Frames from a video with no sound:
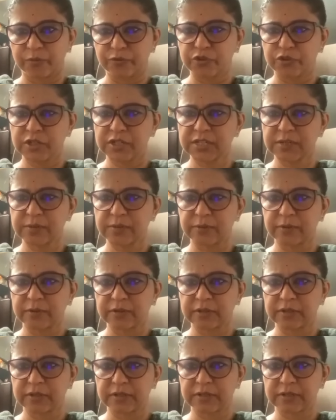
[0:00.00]
Just
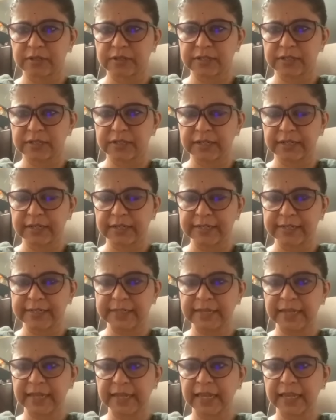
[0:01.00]

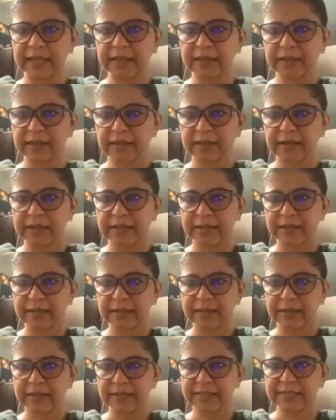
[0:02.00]
take in
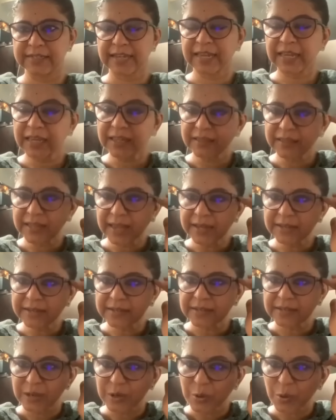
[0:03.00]

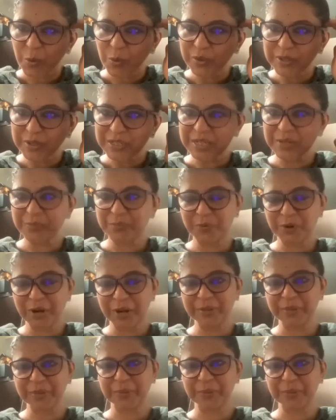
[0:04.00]
that long, deep
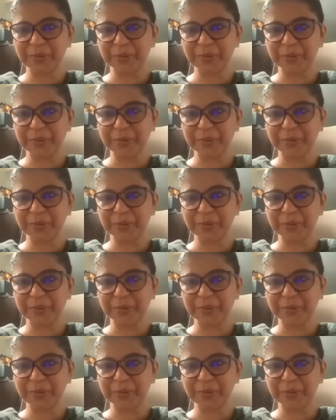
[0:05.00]
breath.